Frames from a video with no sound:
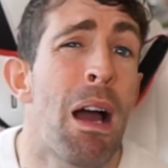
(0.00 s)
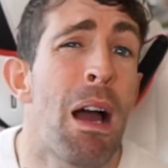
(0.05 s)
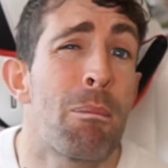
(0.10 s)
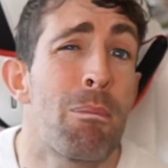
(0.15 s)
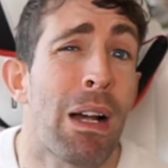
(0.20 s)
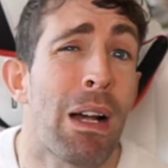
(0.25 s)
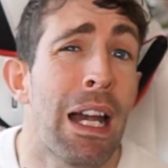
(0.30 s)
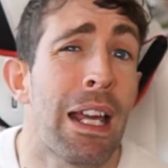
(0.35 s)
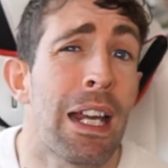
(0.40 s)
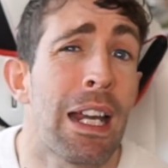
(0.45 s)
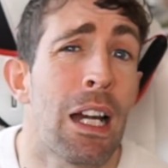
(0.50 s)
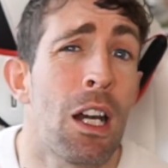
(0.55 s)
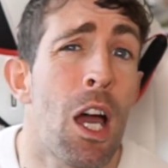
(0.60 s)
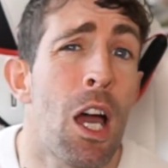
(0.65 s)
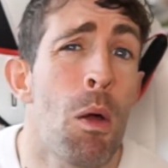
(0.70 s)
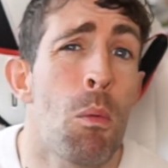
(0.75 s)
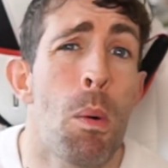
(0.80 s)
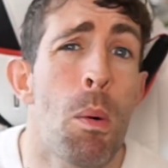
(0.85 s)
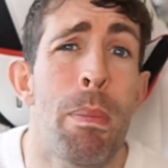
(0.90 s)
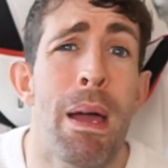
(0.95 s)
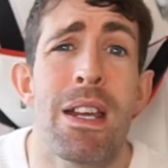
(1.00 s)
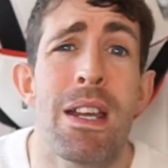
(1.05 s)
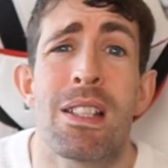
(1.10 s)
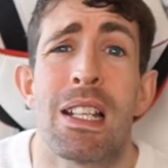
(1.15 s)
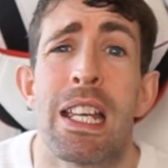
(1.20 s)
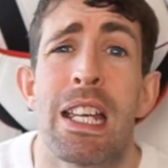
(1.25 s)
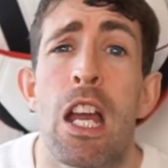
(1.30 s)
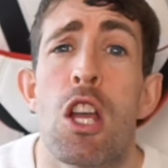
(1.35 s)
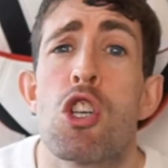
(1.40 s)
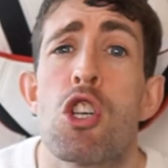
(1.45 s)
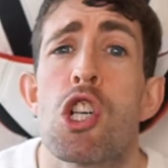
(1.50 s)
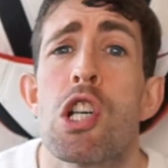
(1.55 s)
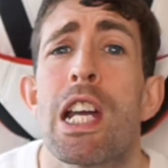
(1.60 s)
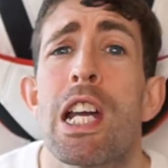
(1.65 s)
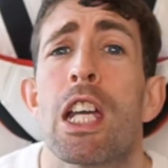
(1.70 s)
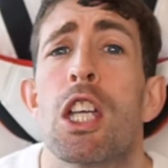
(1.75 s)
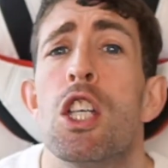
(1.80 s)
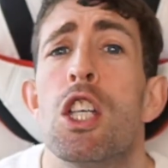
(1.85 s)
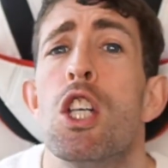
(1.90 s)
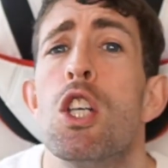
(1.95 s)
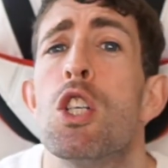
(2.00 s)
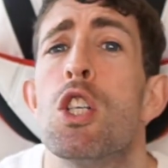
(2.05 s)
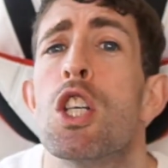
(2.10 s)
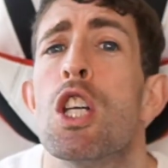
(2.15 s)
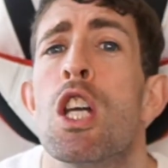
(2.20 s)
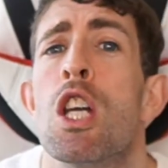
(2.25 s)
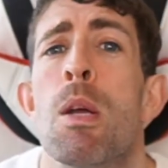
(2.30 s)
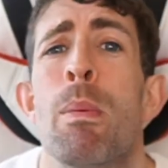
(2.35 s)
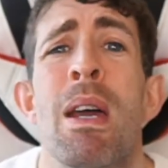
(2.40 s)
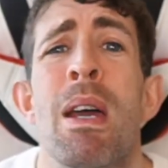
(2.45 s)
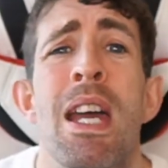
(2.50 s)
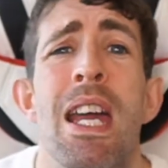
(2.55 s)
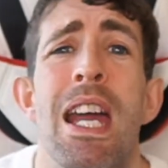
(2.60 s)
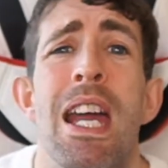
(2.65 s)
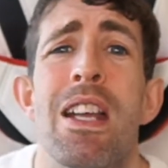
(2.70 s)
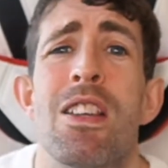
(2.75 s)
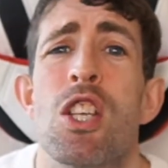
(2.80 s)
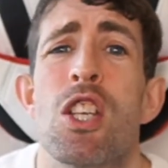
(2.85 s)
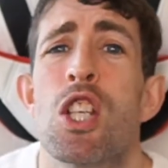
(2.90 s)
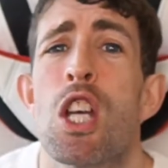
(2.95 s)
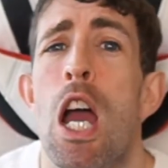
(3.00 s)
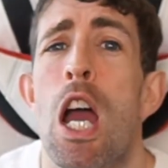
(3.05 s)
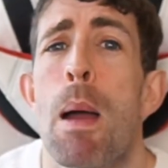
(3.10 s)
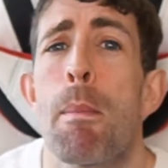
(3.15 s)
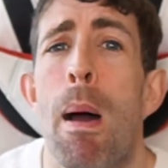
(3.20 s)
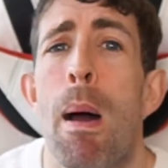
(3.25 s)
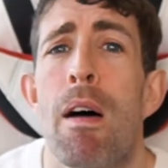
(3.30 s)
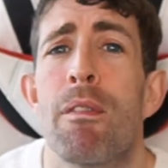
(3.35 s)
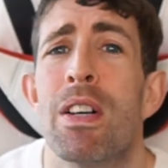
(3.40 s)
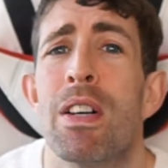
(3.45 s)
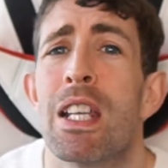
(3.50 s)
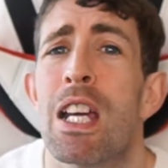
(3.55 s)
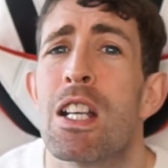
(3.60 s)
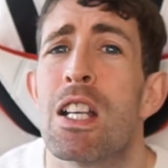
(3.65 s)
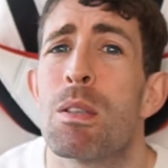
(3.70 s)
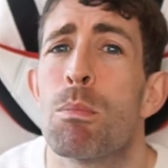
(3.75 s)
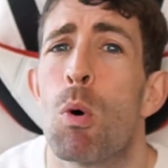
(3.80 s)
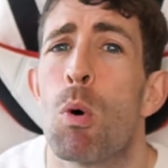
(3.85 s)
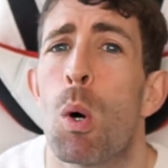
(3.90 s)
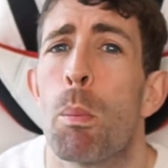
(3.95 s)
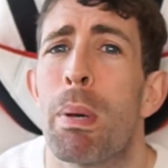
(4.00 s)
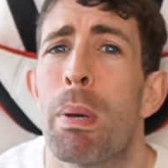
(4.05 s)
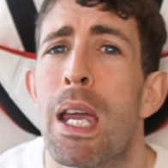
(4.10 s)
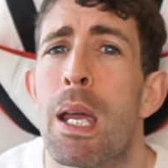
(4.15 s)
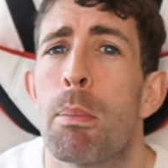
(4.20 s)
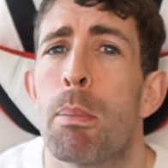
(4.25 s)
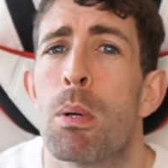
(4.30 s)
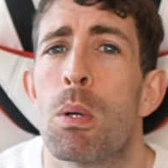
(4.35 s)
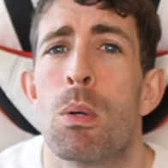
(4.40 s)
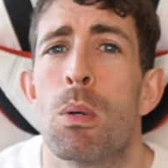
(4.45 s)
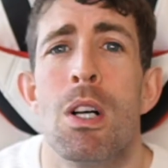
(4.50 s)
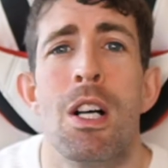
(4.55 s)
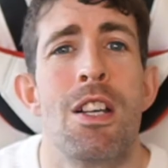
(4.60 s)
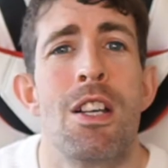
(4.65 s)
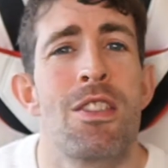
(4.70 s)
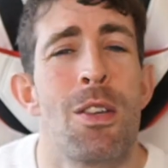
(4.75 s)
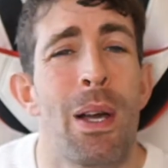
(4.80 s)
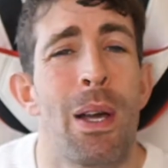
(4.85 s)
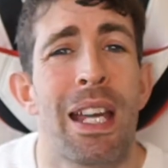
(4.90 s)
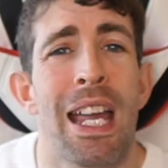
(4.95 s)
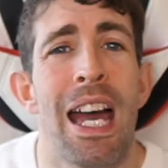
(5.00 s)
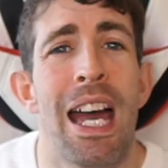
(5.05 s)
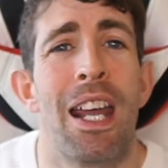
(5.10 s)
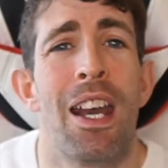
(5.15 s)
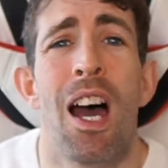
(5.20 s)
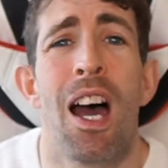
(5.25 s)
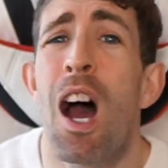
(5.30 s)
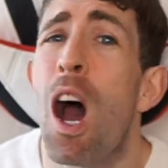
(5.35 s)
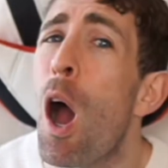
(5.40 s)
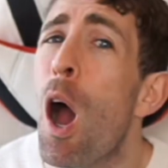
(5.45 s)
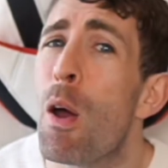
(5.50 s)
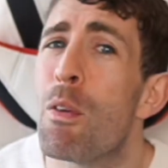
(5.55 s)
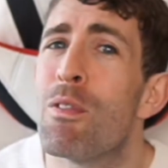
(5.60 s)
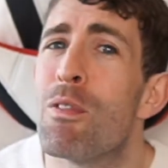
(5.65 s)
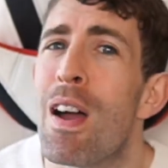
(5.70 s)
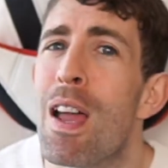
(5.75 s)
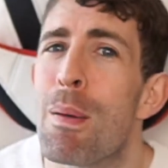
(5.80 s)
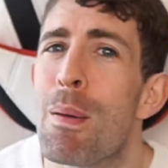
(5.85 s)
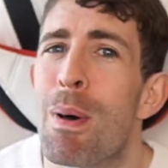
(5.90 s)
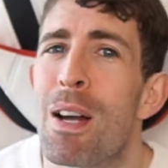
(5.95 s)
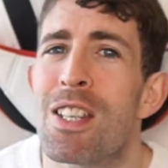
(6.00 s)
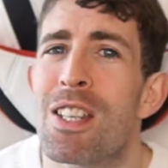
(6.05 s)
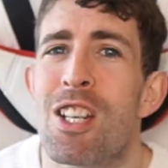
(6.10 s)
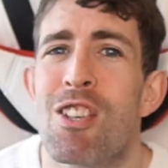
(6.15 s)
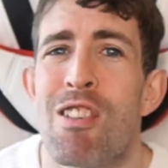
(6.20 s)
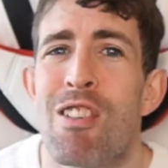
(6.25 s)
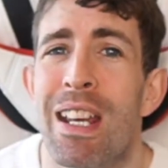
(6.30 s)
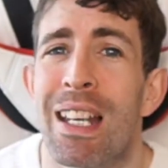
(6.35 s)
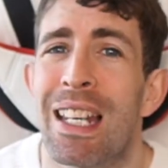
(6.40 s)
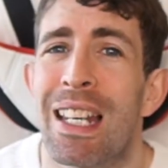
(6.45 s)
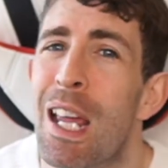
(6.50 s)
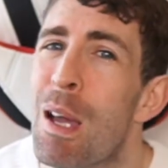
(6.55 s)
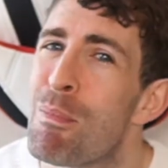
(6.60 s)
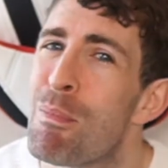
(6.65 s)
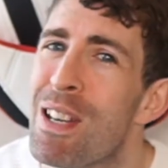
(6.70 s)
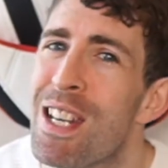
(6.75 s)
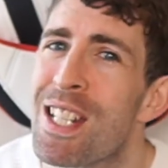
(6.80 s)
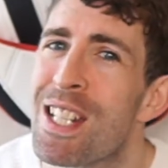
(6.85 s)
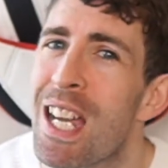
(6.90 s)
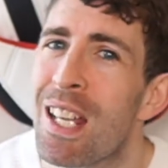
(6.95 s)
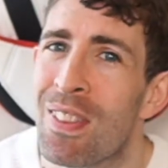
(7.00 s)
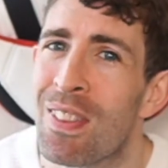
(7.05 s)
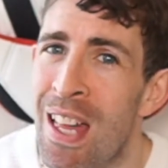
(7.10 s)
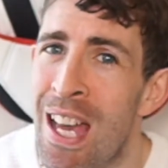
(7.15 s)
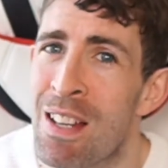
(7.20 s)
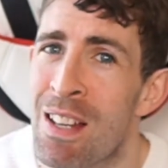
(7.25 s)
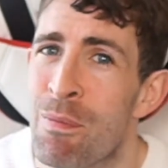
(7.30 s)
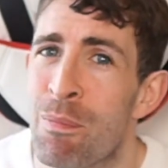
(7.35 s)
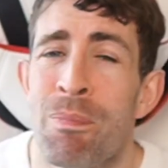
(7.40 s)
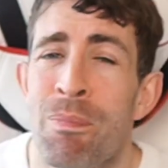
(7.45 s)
Clicking like will basically trick YouTube into sharing my video to more people. So again, I would very much greatly appreciate that.